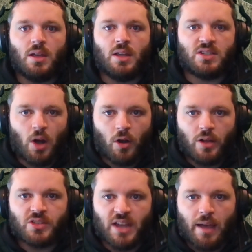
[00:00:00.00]
is
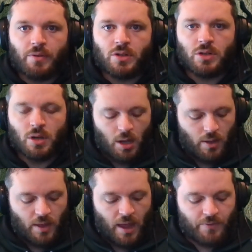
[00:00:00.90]
Darnell Savage.
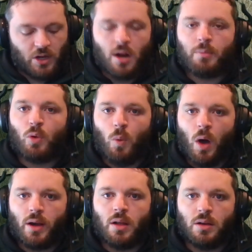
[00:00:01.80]
They have the number
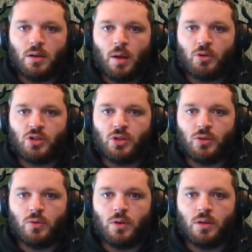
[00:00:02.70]
one, number
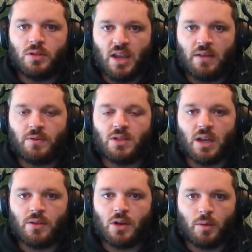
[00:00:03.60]
two safeties,
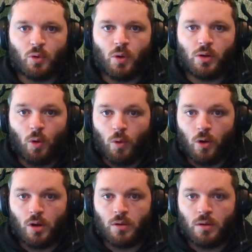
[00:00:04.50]
and the number one
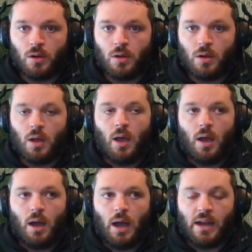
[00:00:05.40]
corner.
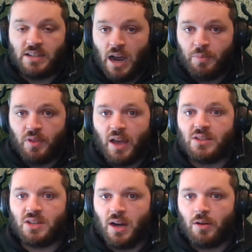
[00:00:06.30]
On top of that,
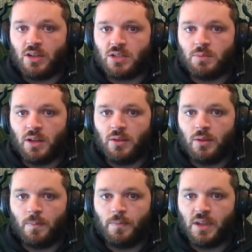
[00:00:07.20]
Za'Darius Smith
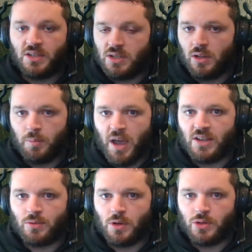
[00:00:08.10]
is still a
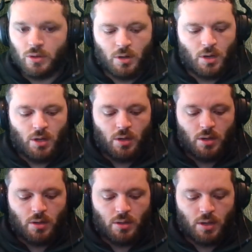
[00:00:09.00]
pass rusher.
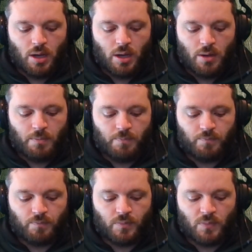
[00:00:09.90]
Blanking
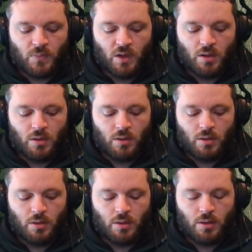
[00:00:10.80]

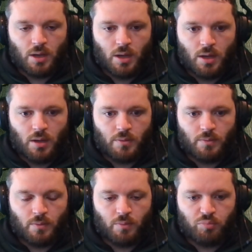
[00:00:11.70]

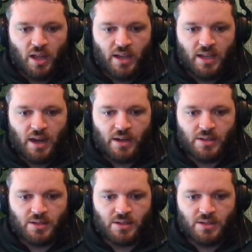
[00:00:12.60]
on his